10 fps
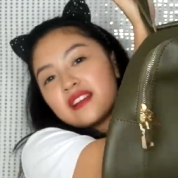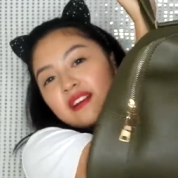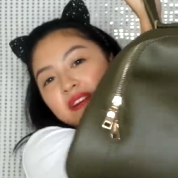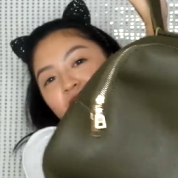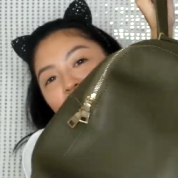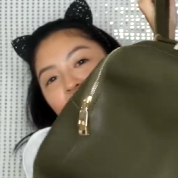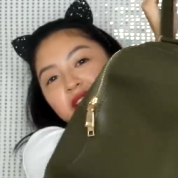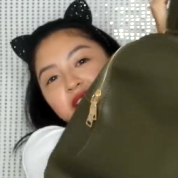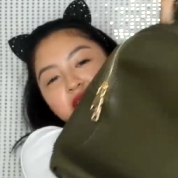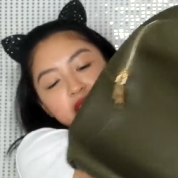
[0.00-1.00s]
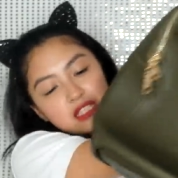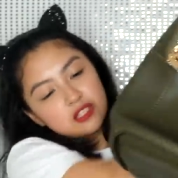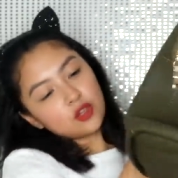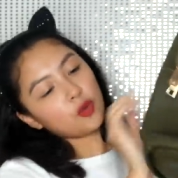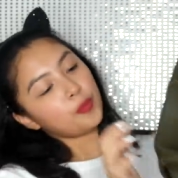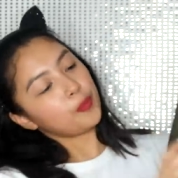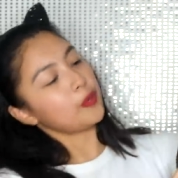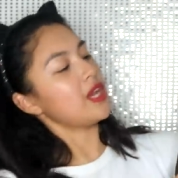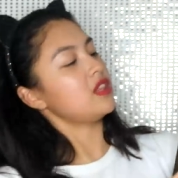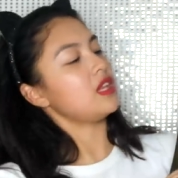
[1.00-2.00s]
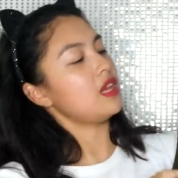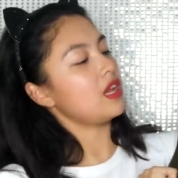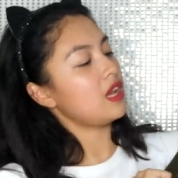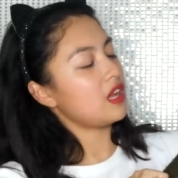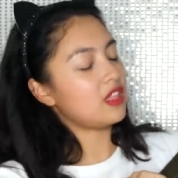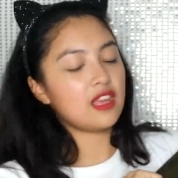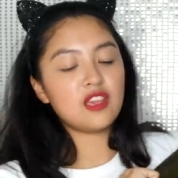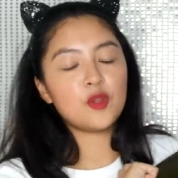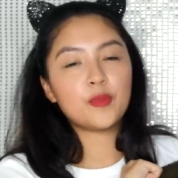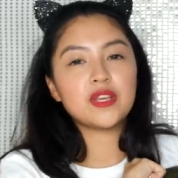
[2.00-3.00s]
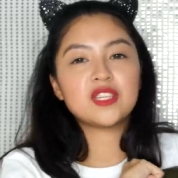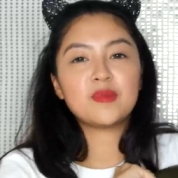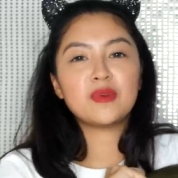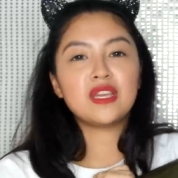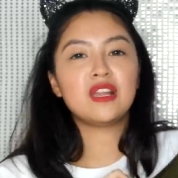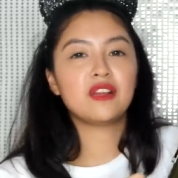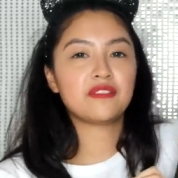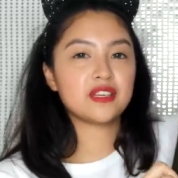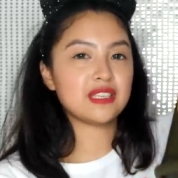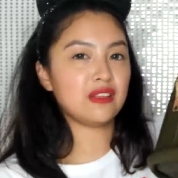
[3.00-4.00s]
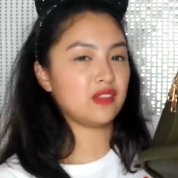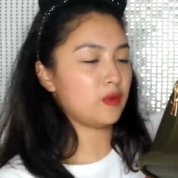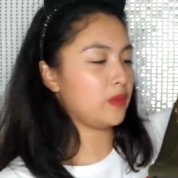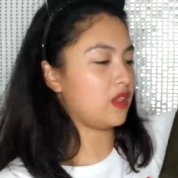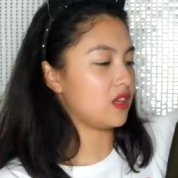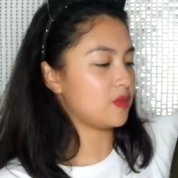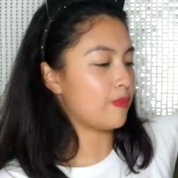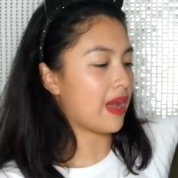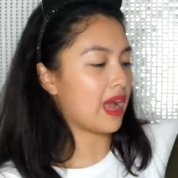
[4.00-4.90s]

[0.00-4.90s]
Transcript: you go! It's so pretty! Thank you, Prism Manila, for sending me this